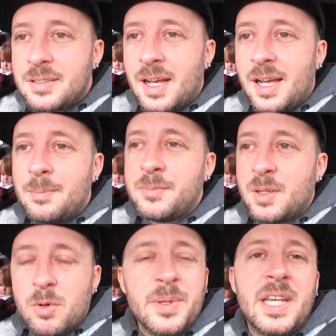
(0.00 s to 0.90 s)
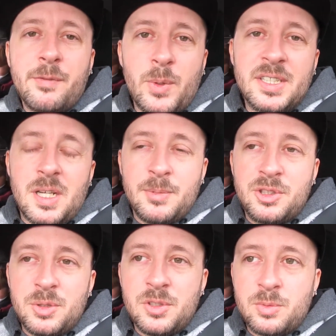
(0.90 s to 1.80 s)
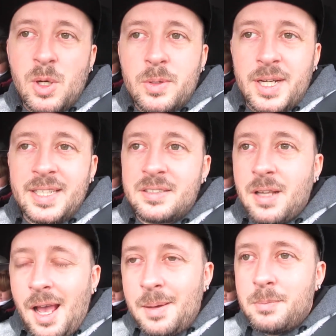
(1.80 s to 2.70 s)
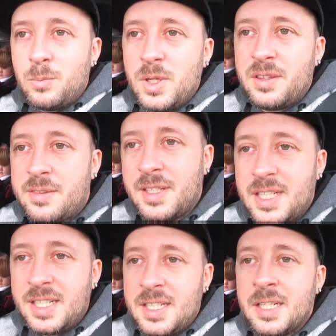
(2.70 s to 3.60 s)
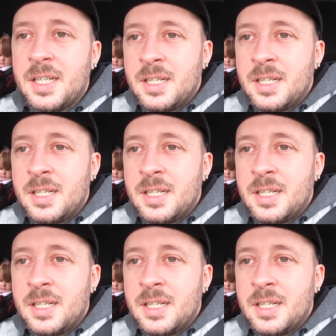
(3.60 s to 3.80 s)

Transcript: um, there will be giveaways coming soon as well, guys, um, with the